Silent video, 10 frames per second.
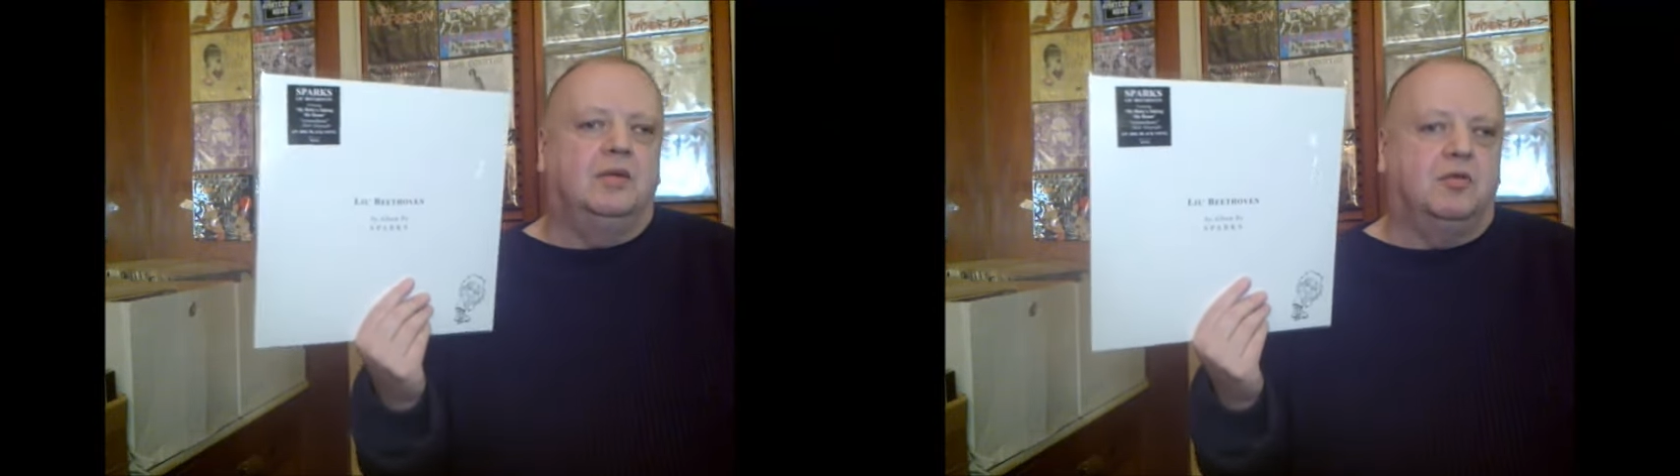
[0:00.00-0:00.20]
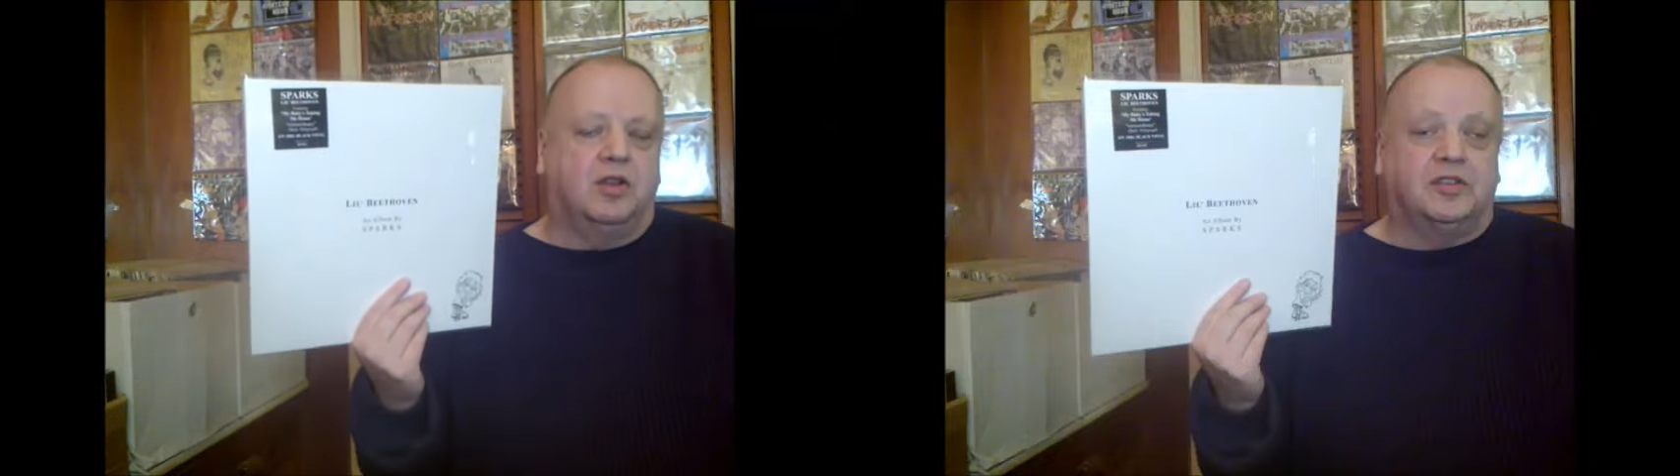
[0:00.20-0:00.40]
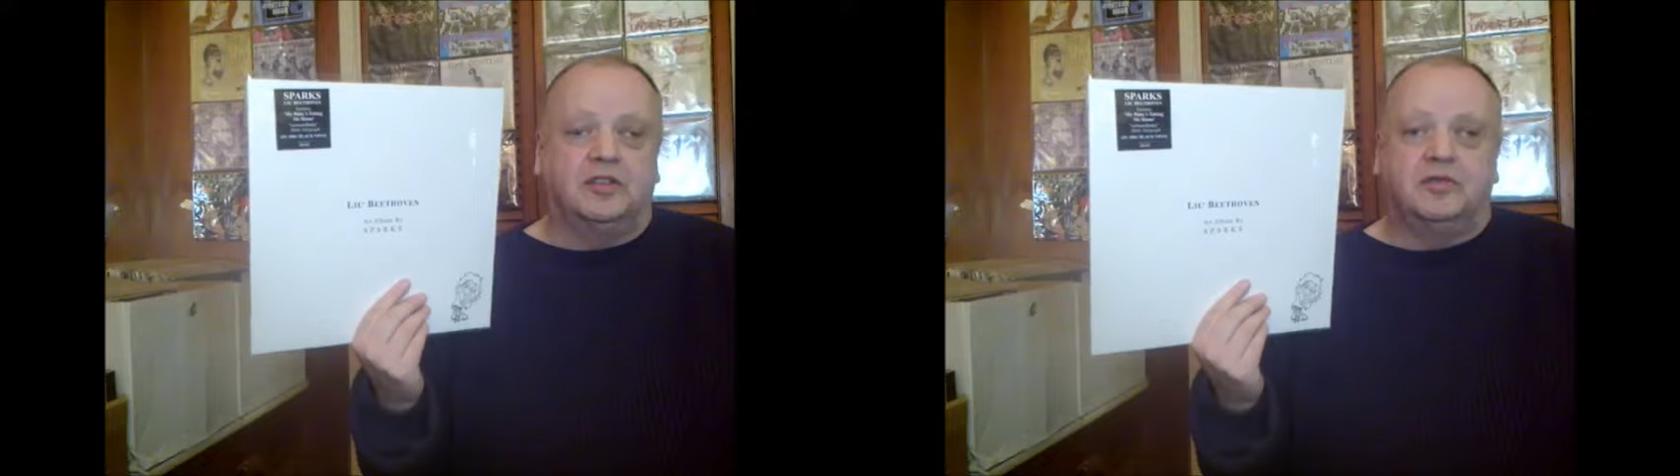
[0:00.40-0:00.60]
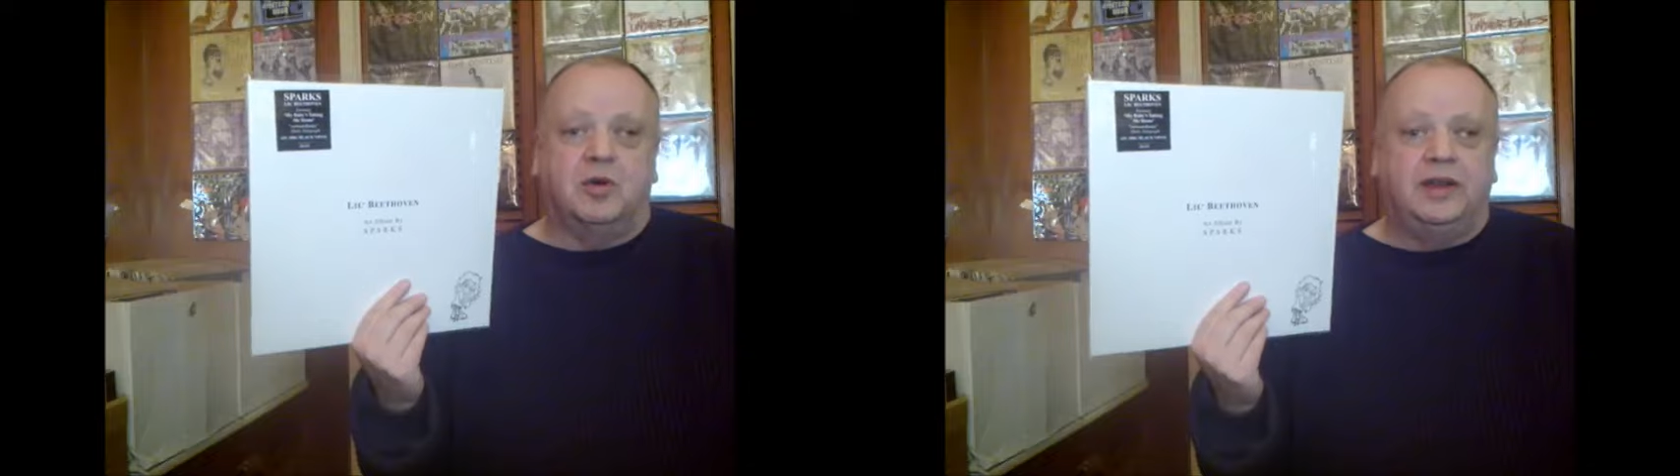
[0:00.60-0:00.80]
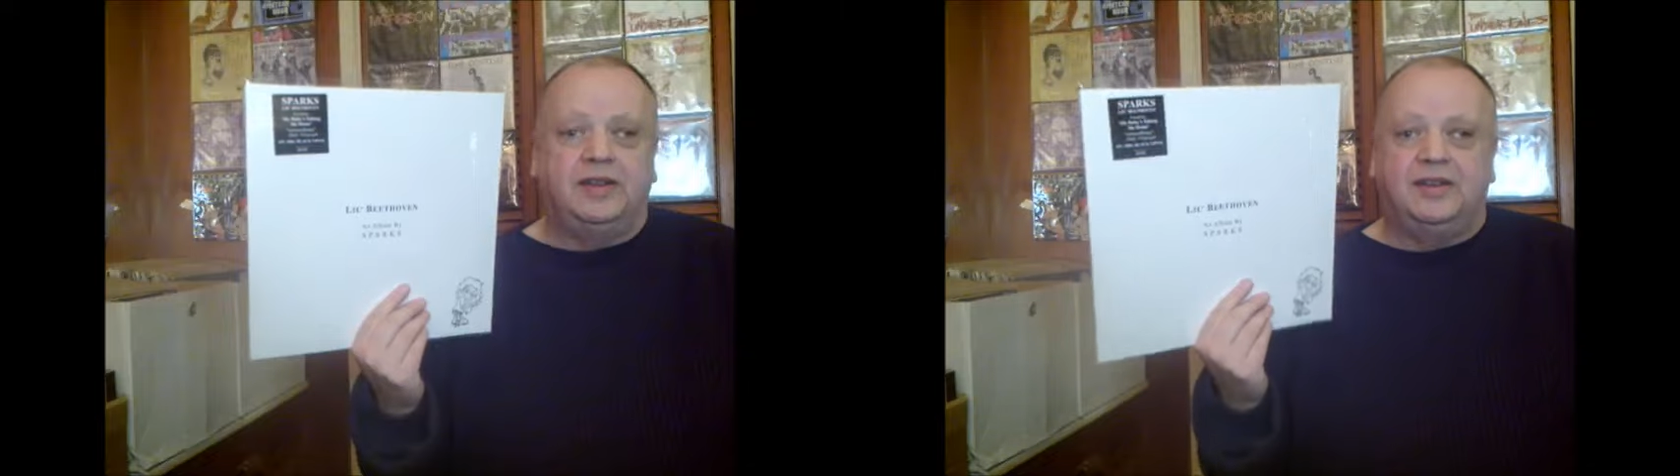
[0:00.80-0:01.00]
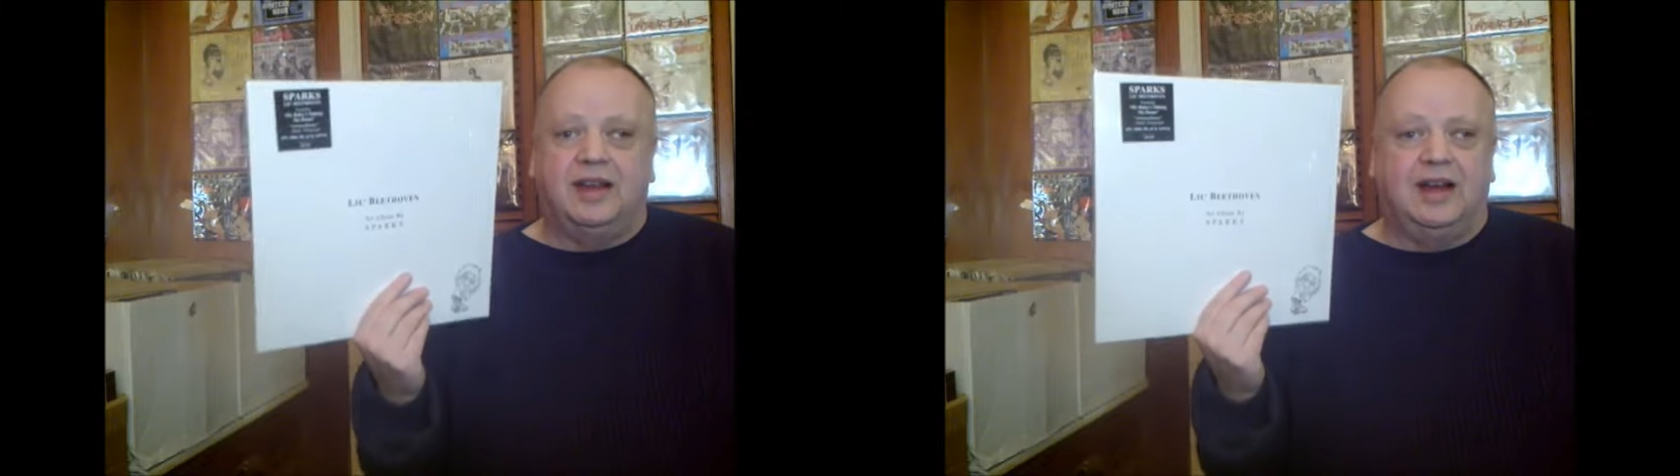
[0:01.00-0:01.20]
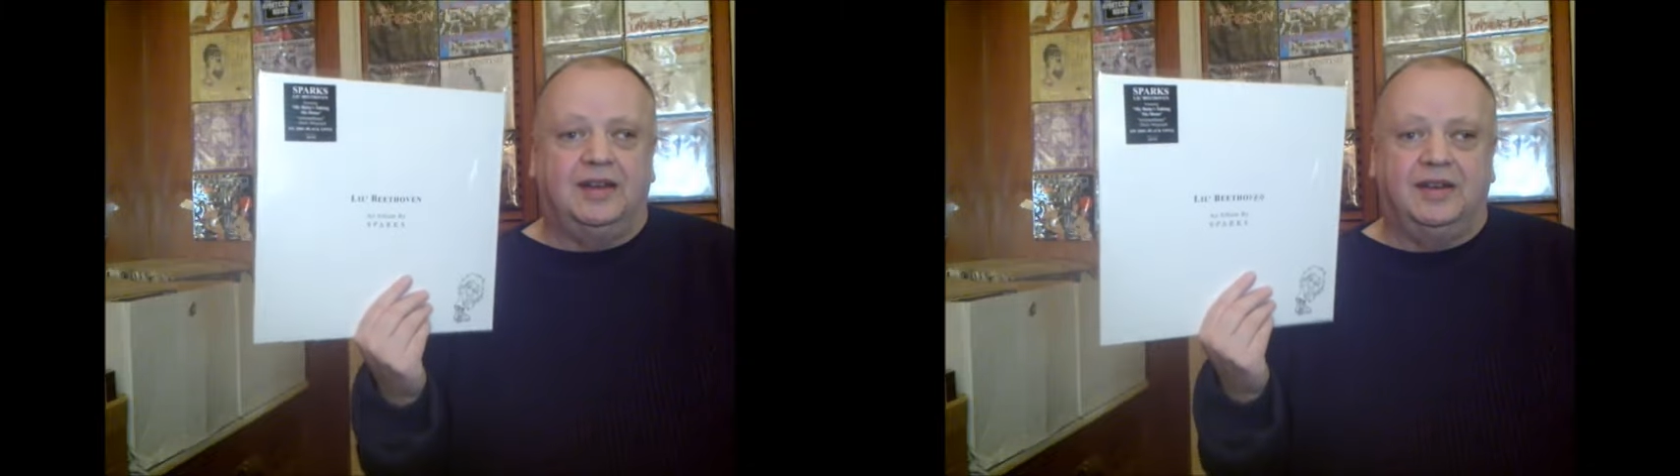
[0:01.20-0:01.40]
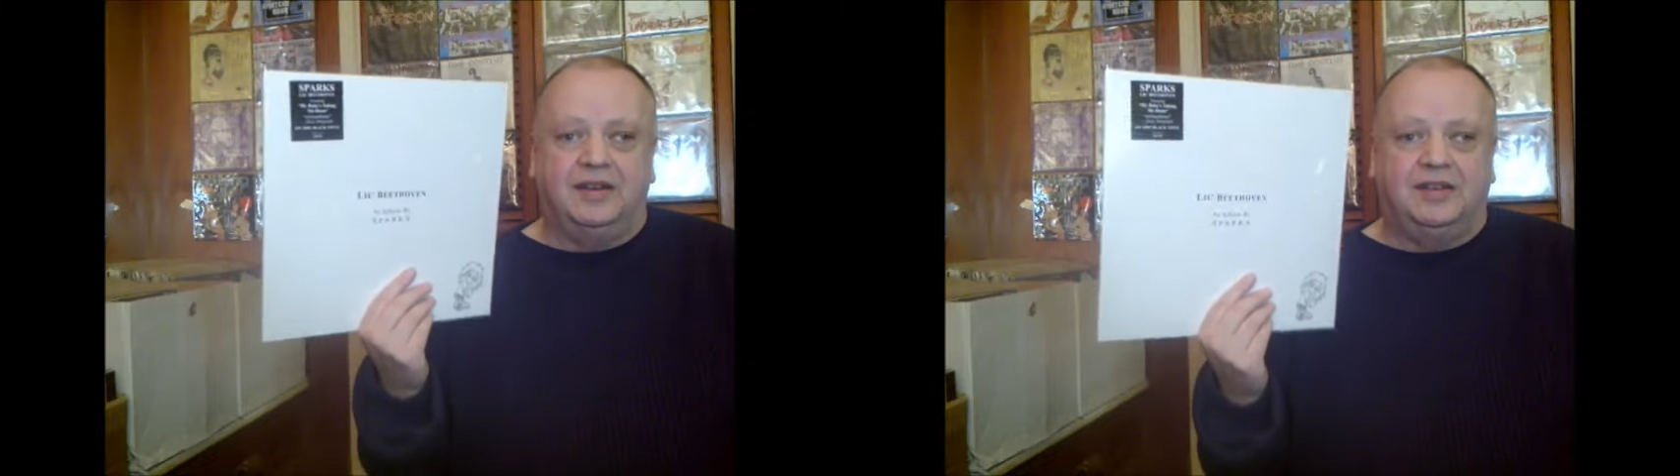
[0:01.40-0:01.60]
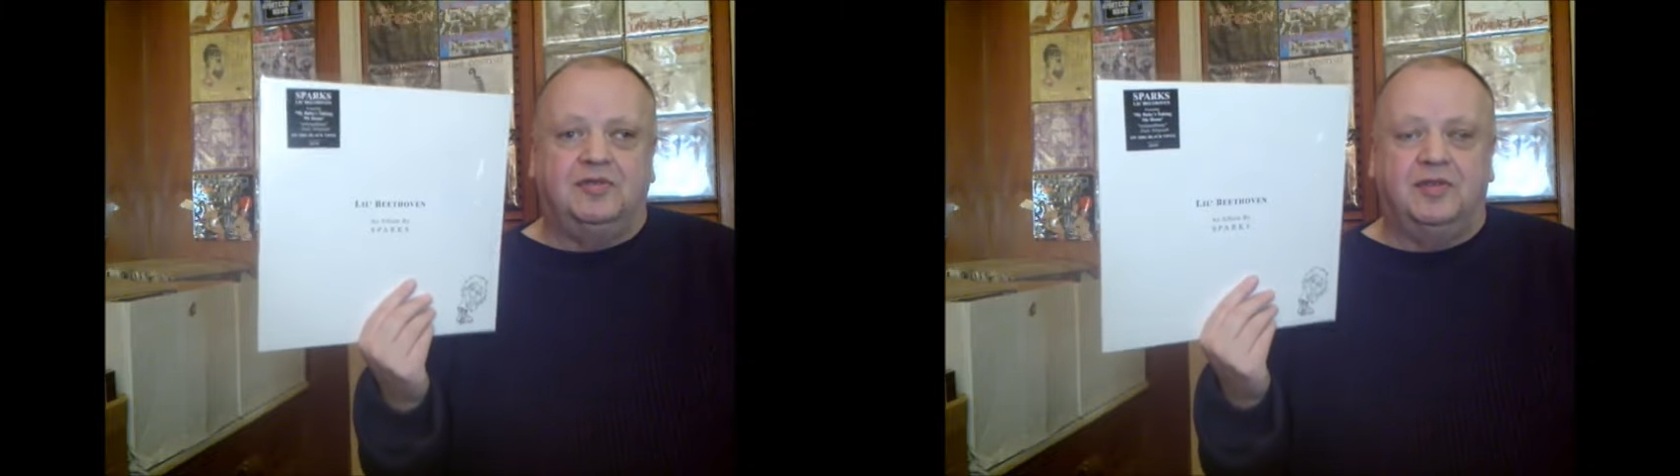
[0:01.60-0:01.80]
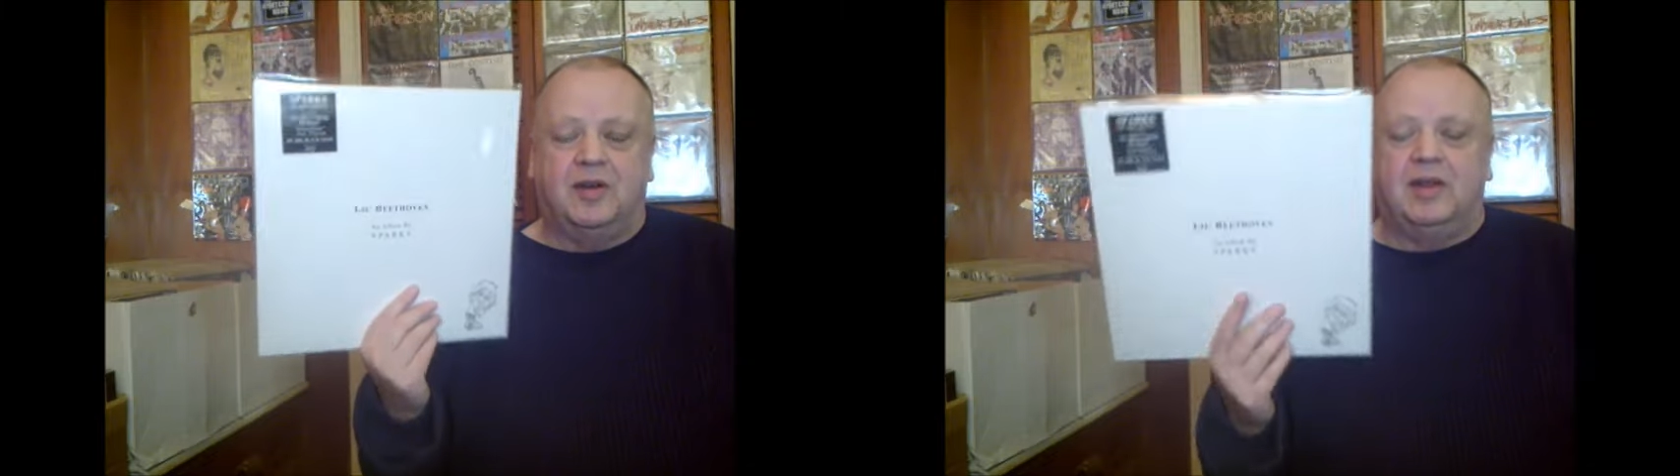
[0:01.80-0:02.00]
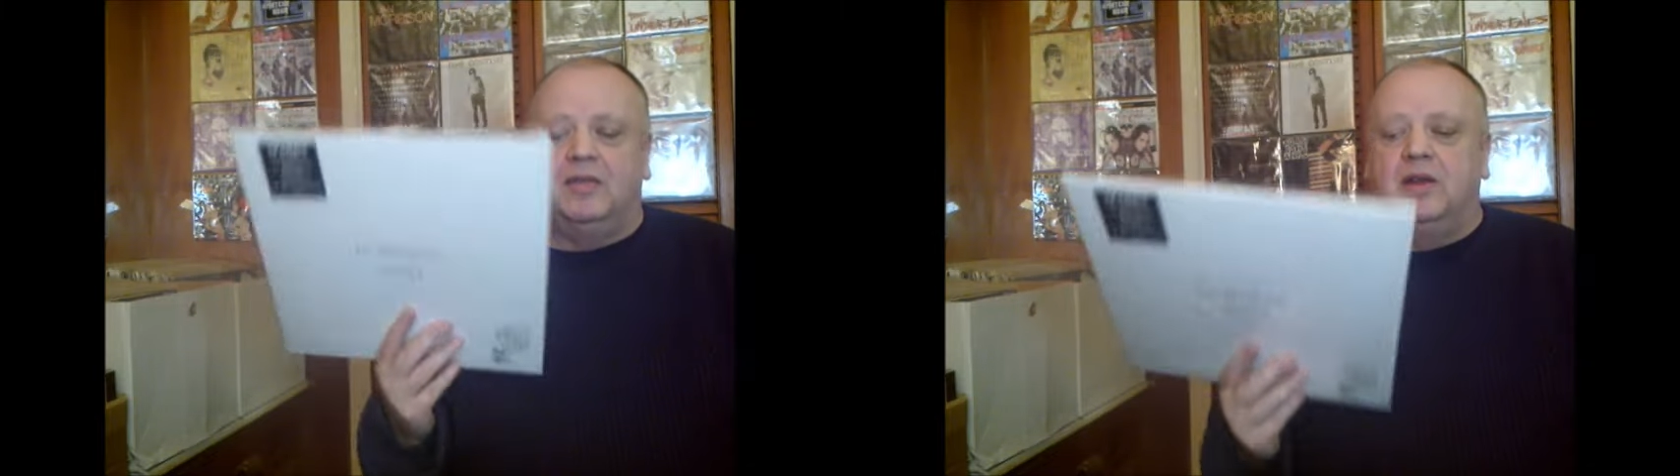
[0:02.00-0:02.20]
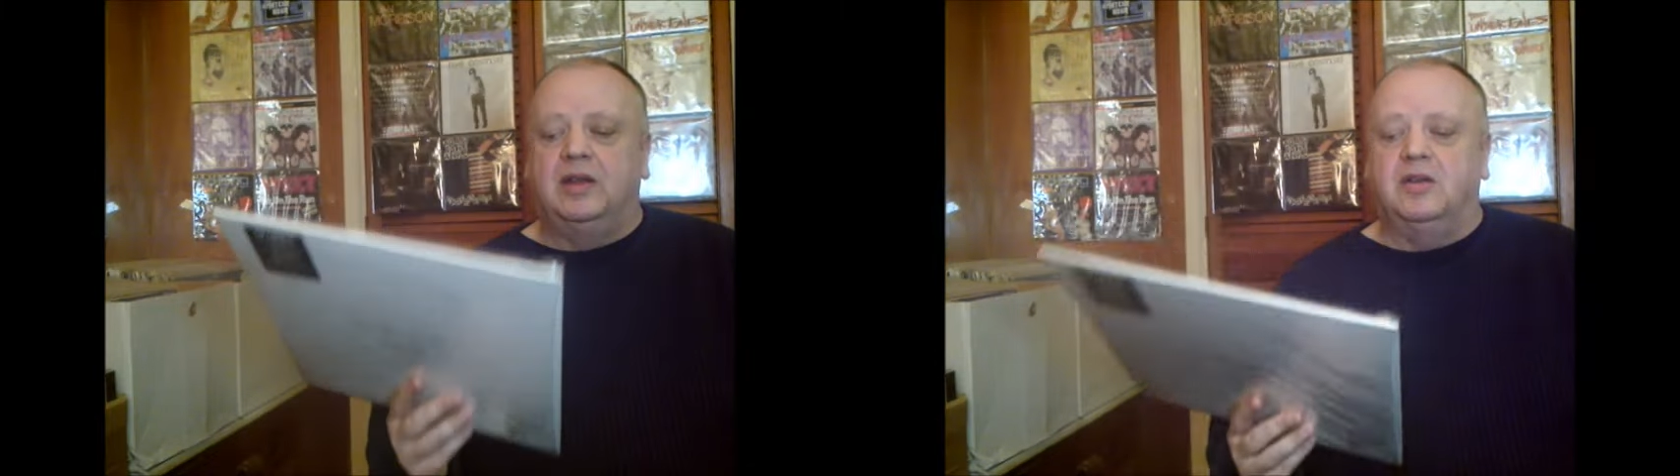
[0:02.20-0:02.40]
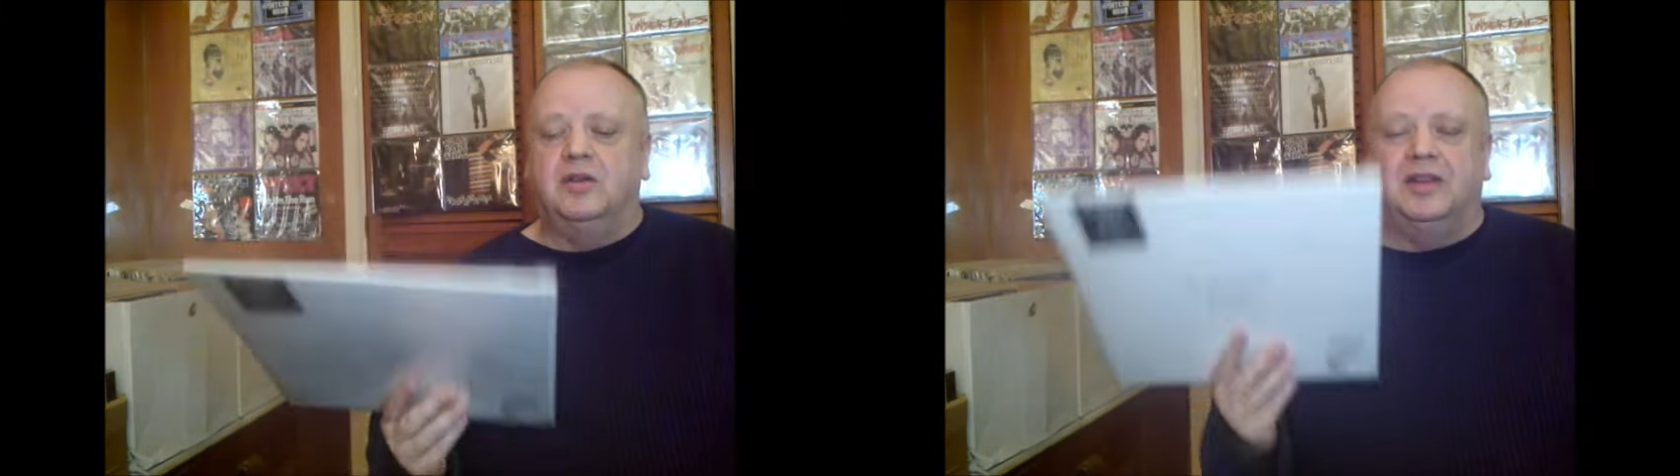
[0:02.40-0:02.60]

Russell's voice, and it is very, very good.